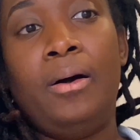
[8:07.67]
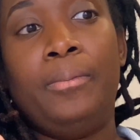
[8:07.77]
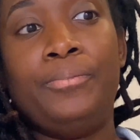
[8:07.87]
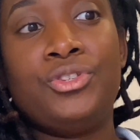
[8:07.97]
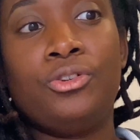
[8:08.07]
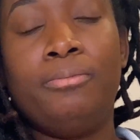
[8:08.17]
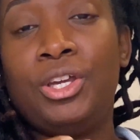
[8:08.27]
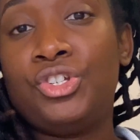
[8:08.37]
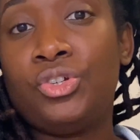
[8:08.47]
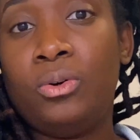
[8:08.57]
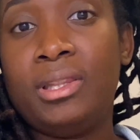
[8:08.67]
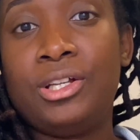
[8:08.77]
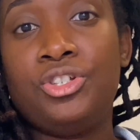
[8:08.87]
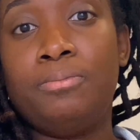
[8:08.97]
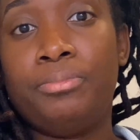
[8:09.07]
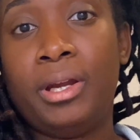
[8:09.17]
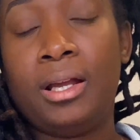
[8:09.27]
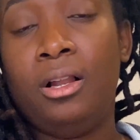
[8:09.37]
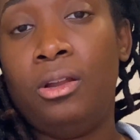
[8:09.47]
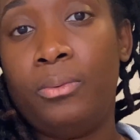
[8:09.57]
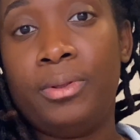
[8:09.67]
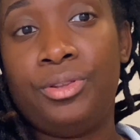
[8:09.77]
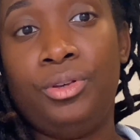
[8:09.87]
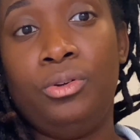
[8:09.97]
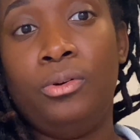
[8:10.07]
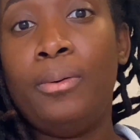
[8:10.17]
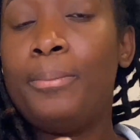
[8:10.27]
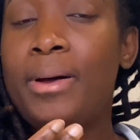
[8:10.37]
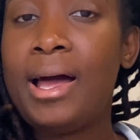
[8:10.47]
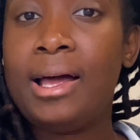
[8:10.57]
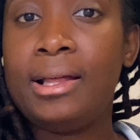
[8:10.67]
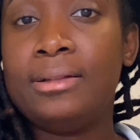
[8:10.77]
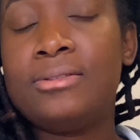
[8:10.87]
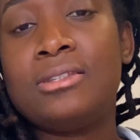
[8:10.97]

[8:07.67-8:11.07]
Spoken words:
So make sure that you bring along with you pens,